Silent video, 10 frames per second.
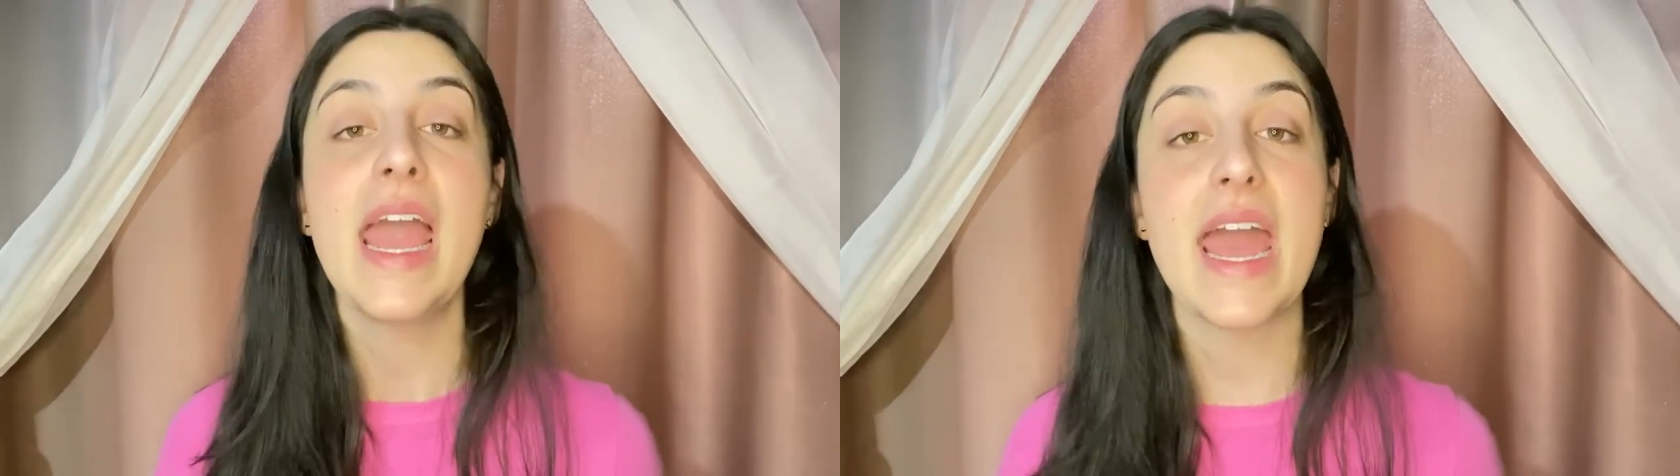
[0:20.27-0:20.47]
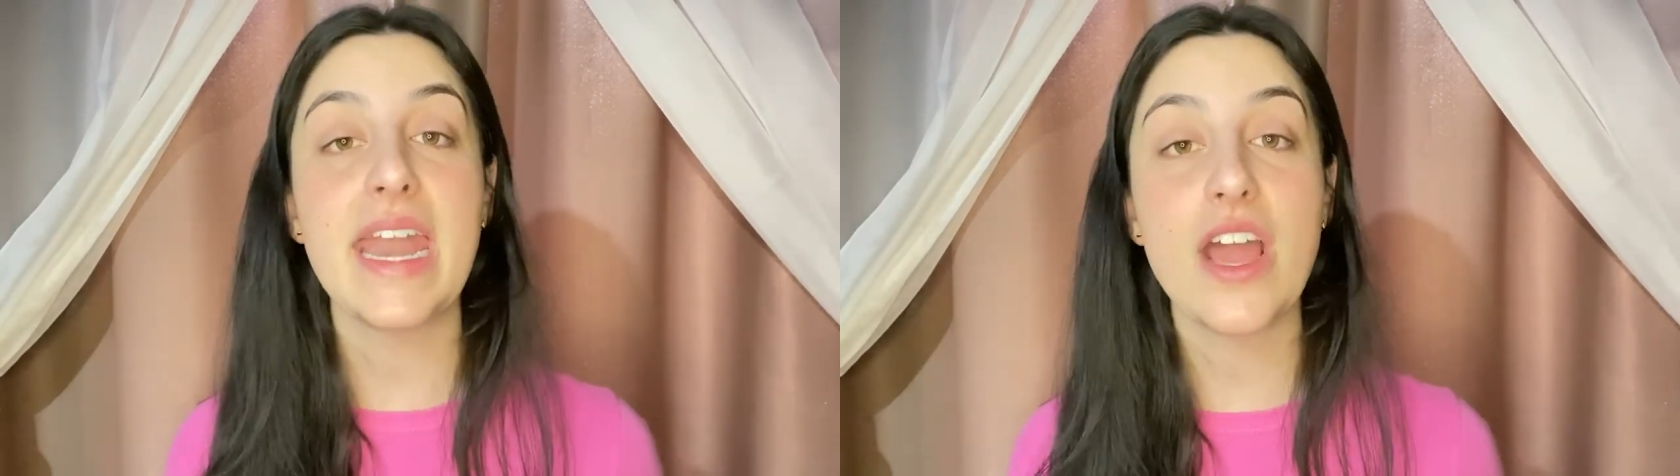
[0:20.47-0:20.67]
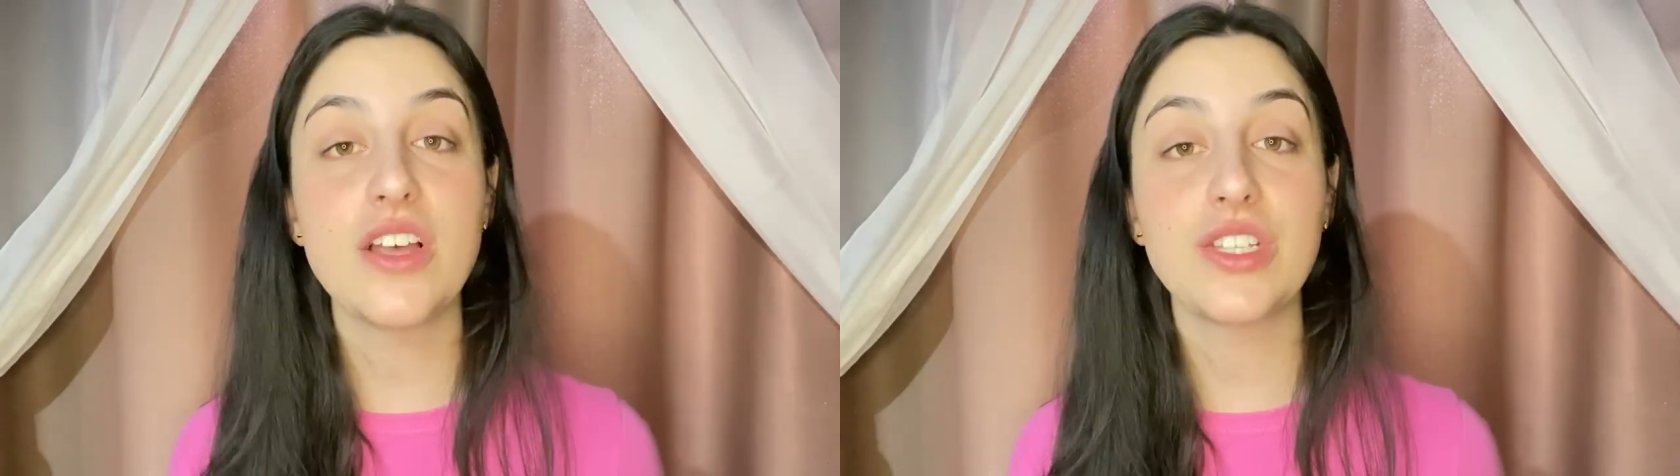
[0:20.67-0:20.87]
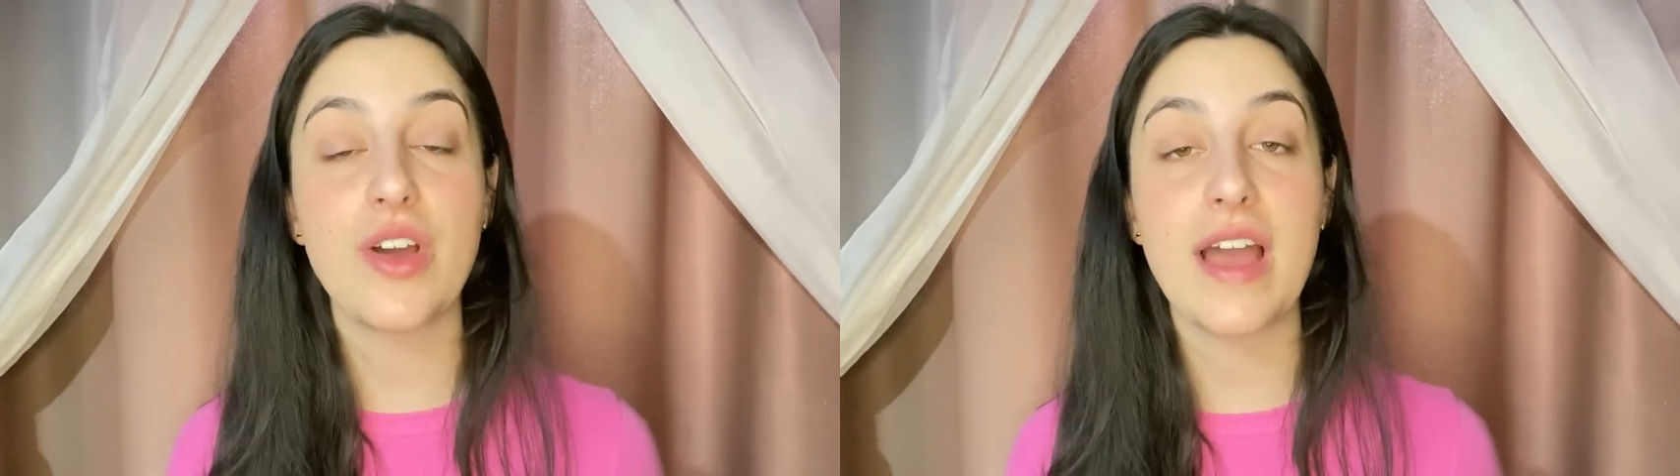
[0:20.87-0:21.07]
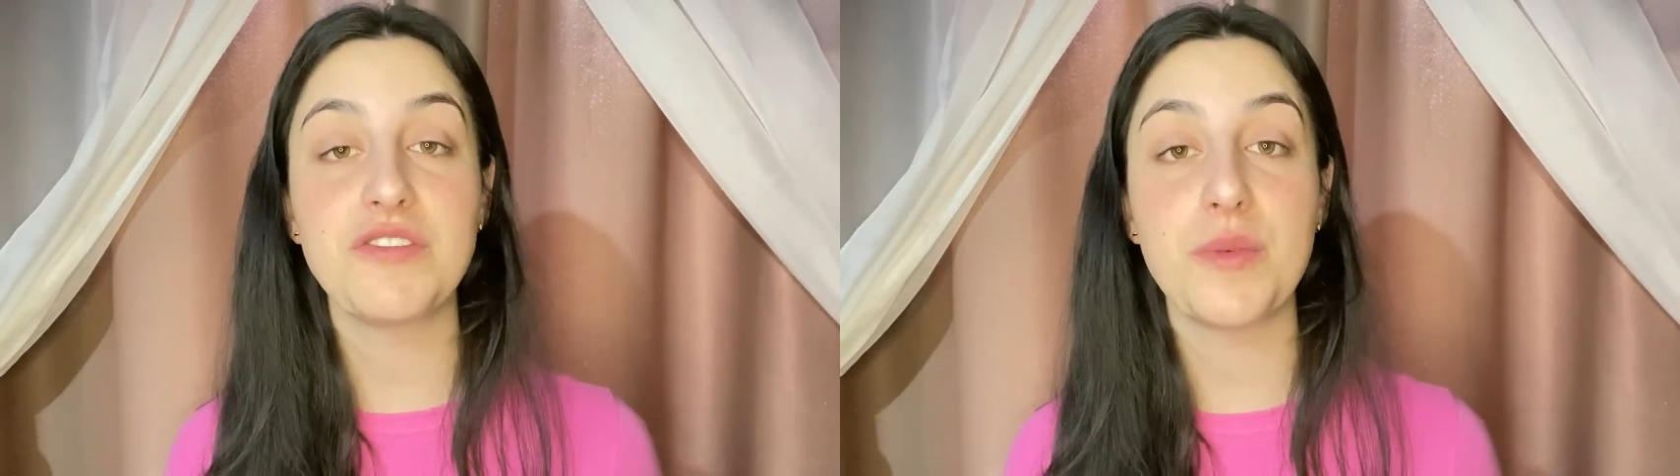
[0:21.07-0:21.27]
And I
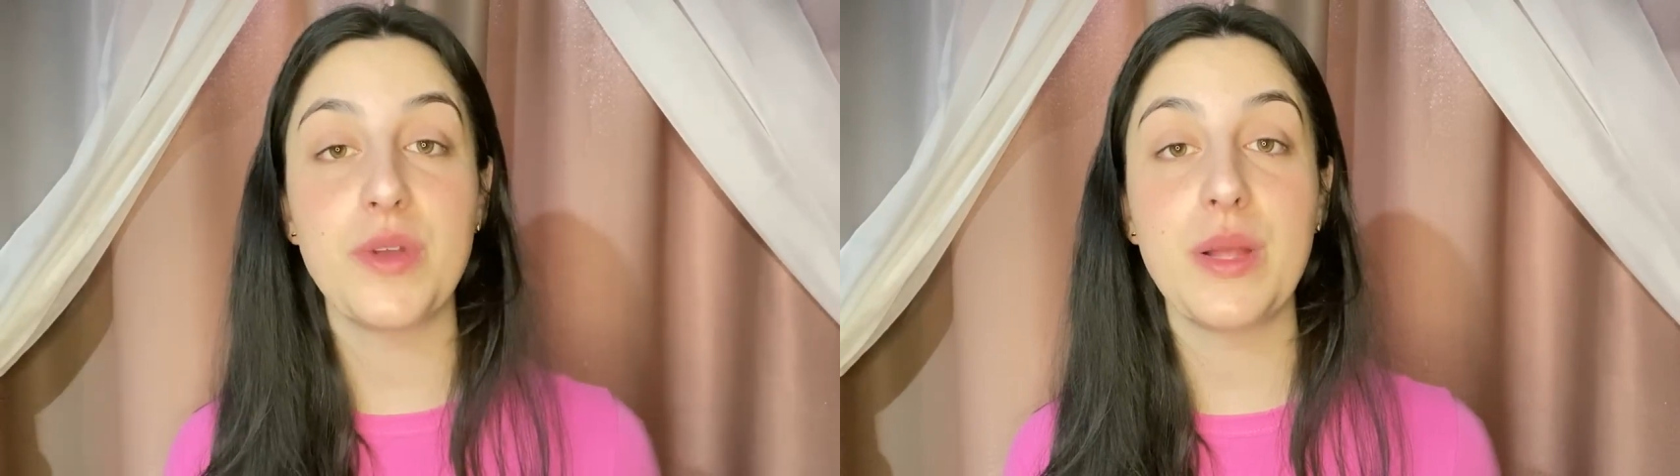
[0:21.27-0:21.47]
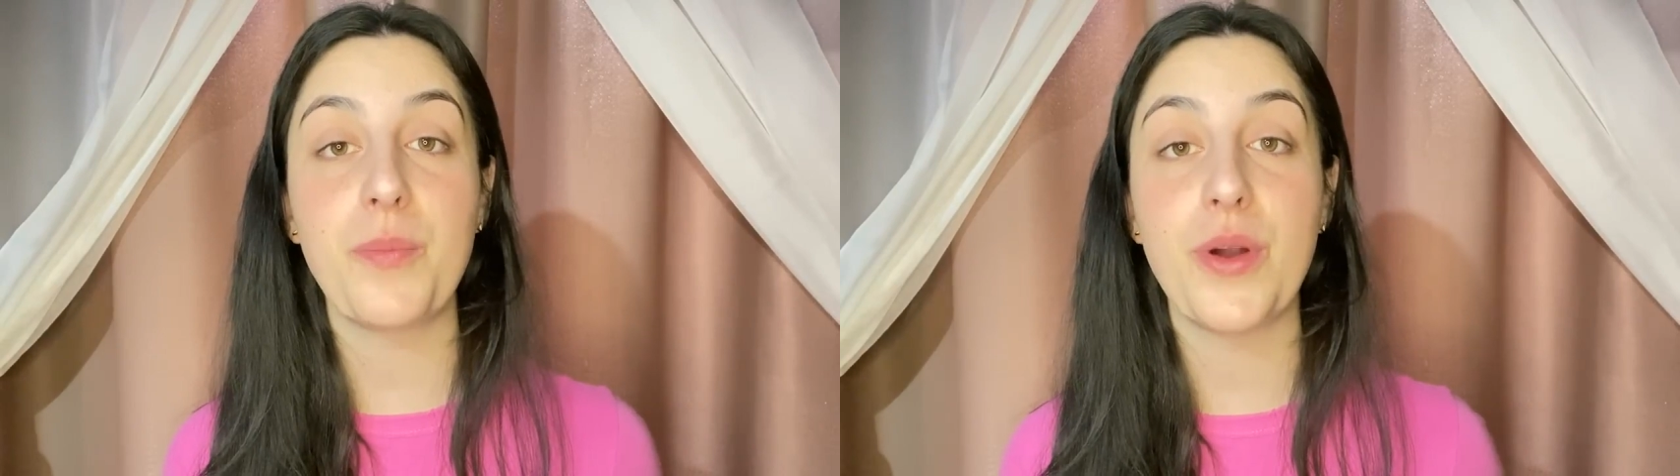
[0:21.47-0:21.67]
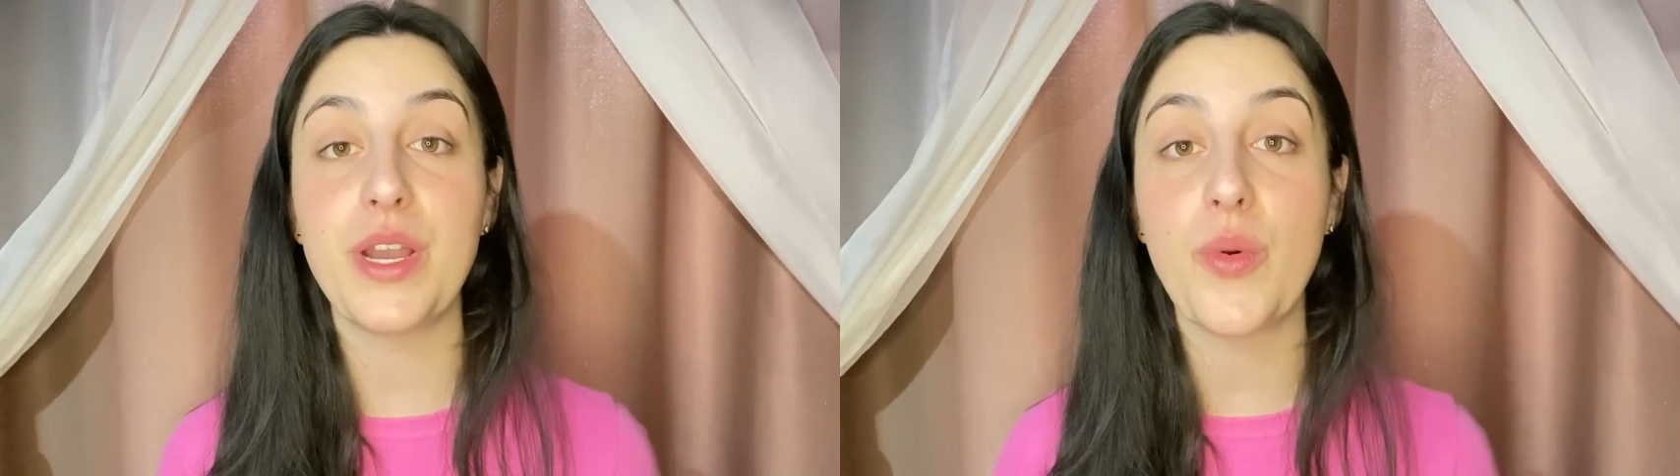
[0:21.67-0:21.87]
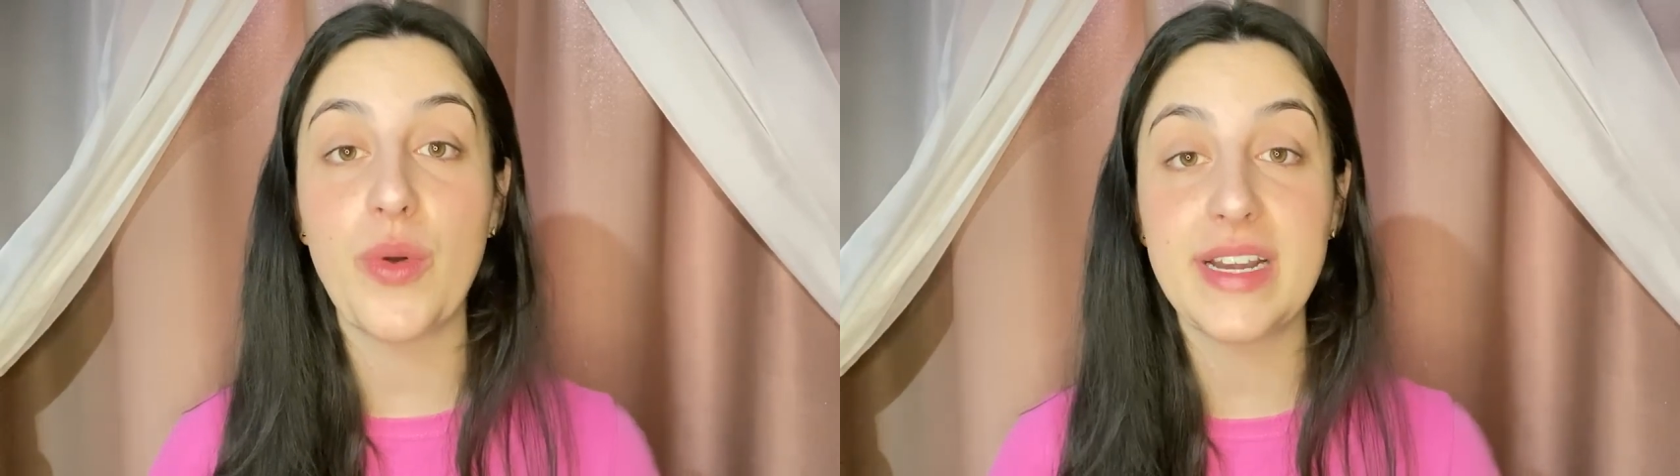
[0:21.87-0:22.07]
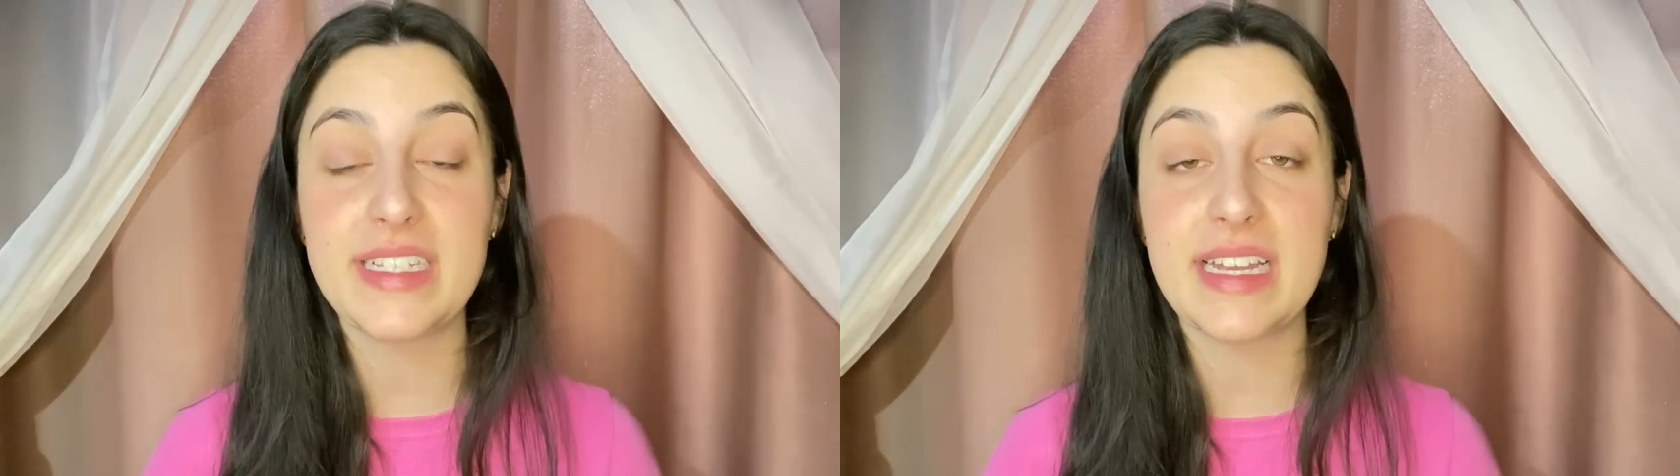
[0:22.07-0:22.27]
also have some really important
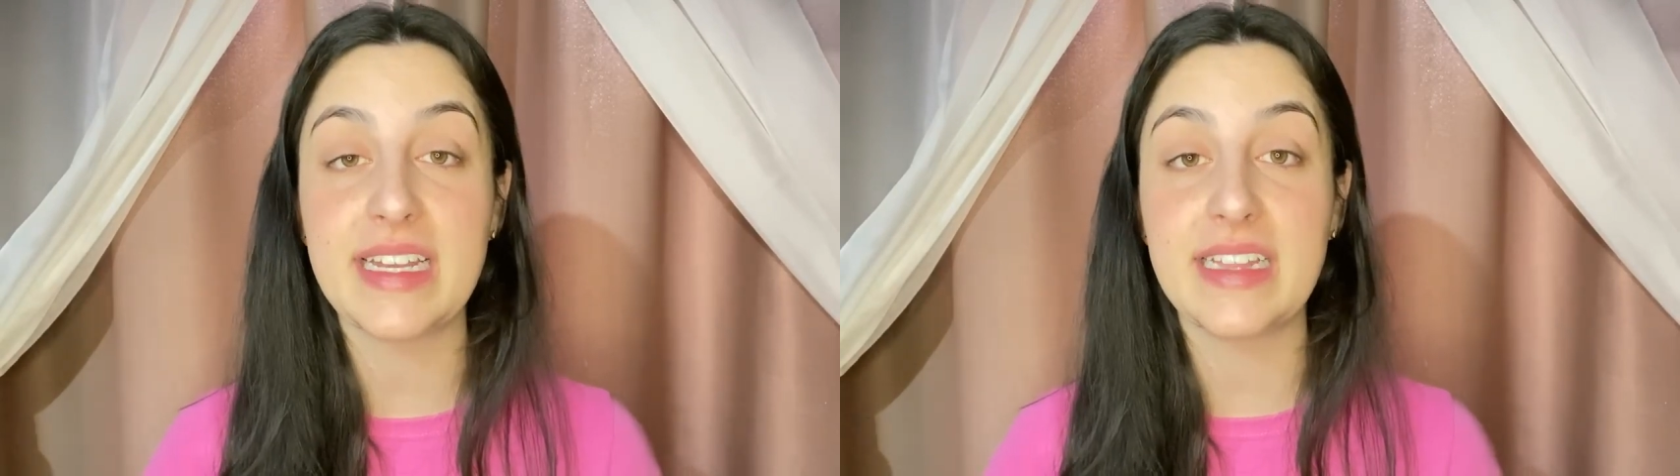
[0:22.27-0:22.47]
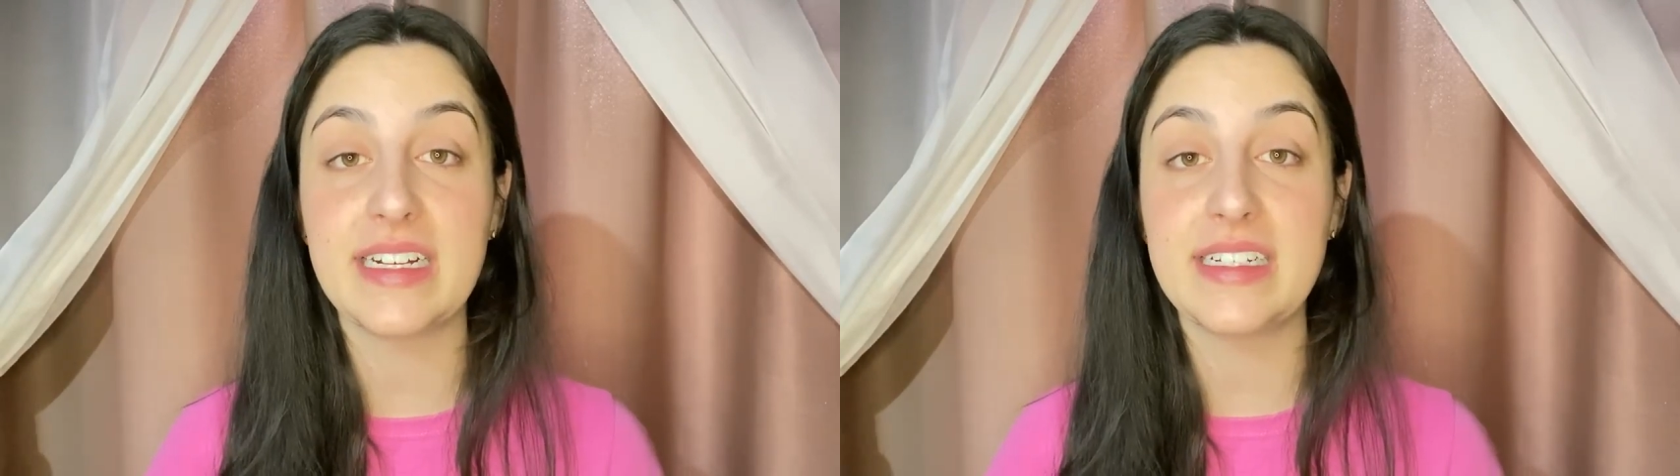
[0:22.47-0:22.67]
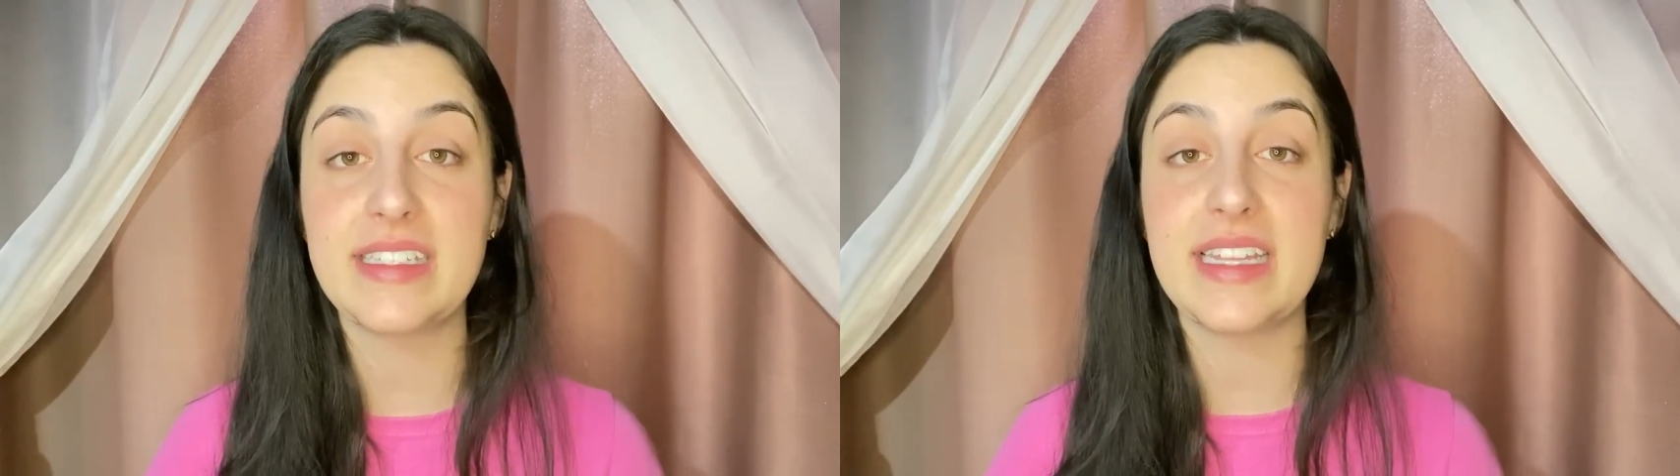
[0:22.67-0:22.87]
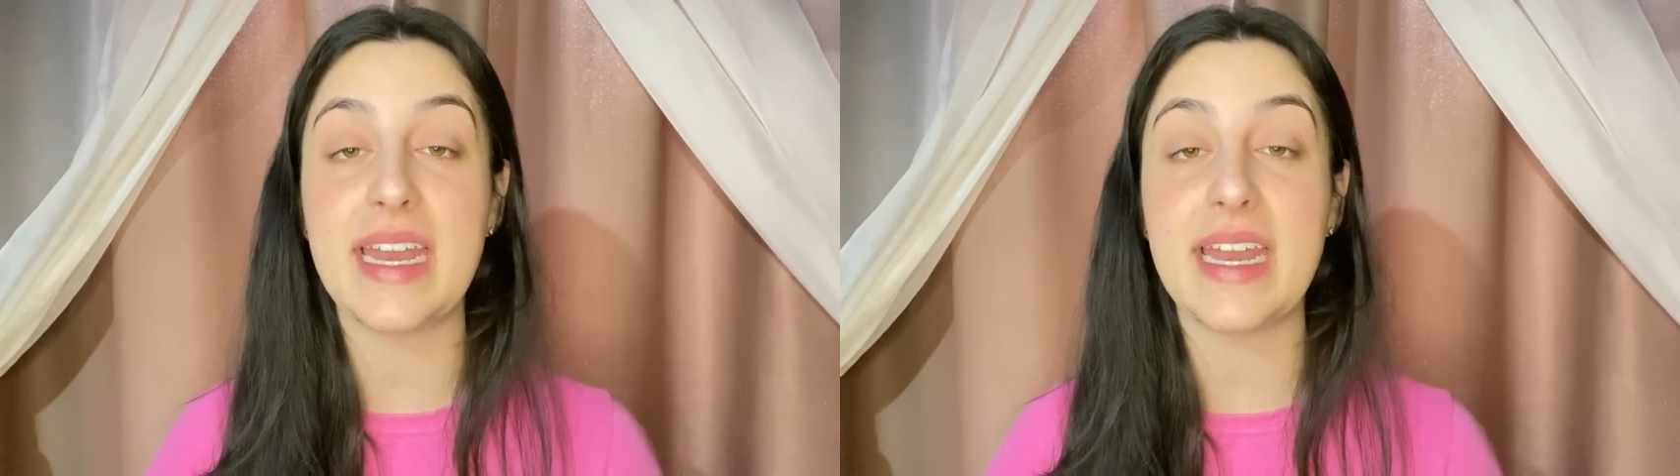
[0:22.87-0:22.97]
warnings and alerts